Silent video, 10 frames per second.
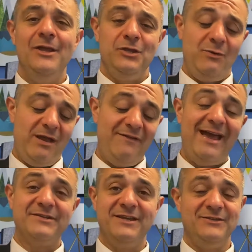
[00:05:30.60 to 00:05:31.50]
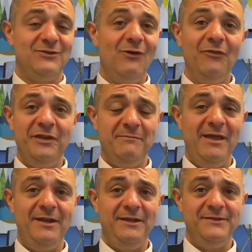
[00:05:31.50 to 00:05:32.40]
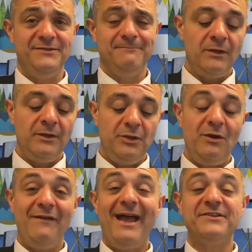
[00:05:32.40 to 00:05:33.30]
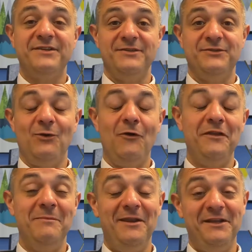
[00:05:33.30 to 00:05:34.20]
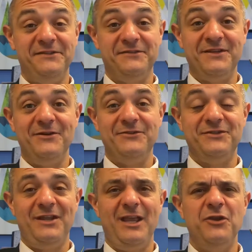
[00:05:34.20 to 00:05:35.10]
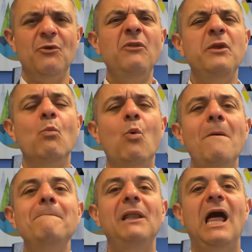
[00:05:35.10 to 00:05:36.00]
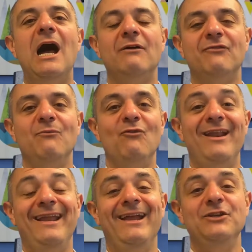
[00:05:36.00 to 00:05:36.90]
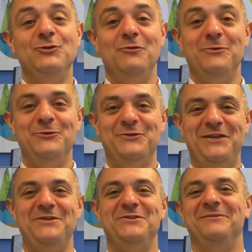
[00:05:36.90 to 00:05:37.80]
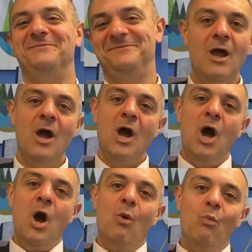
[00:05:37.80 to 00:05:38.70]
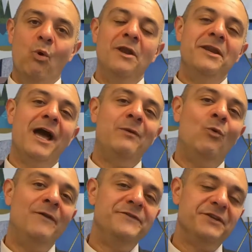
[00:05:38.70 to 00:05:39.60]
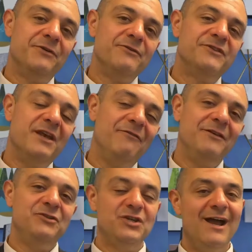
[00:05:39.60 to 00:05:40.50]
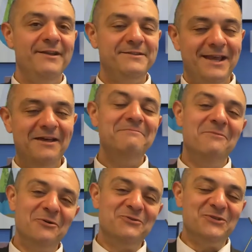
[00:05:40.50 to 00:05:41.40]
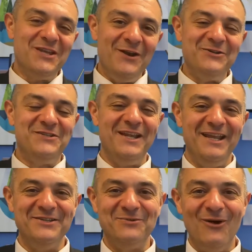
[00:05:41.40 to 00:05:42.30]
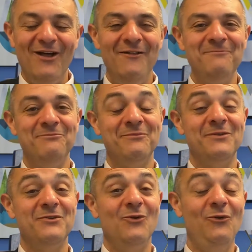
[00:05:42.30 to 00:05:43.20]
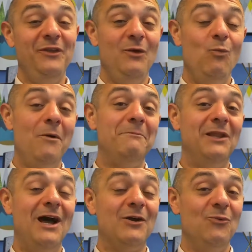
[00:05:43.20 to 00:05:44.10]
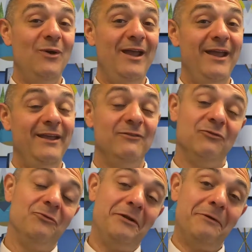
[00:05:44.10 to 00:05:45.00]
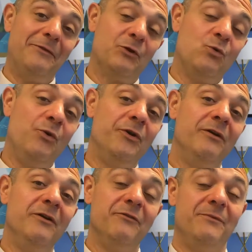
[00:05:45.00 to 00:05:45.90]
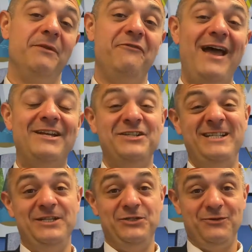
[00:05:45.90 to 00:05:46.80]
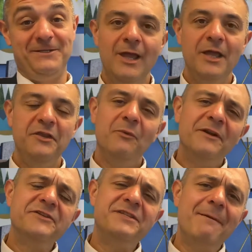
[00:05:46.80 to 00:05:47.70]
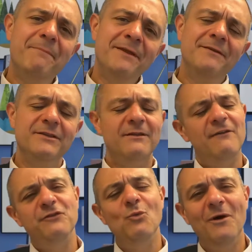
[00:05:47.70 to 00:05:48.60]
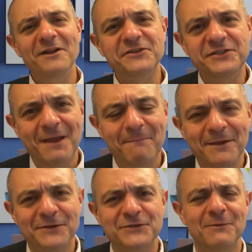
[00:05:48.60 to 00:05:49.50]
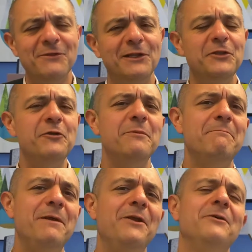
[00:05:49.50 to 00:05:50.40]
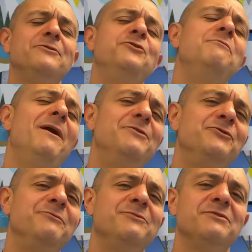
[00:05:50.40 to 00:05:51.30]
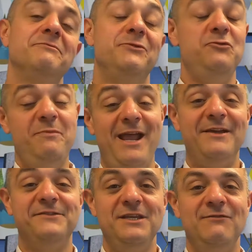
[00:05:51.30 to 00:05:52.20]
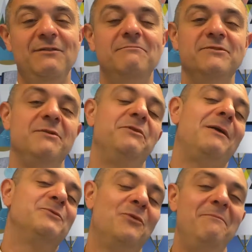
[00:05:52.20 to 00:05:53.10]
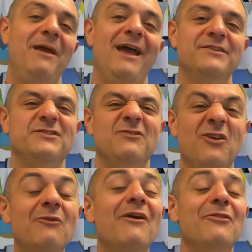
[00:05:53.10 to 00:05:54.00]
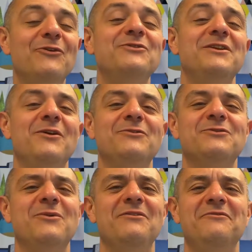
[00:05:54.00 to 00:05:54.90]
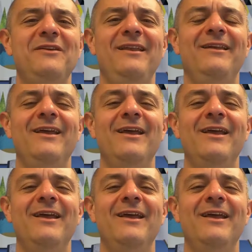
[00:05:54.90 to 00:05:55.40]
You have access to all the amenities. You have access to all the amenities of Center City, and you're only one block from Reading Terminal Station. 19107 Chinatown, most of Center City as well. You're only one block away, or right around the corner from the Fashion District. You want to step in, if you want to step into something a little bit bigger, 2 bedrooms, 2 baths even, sometimes 1 bath, right around 1,300 square feet,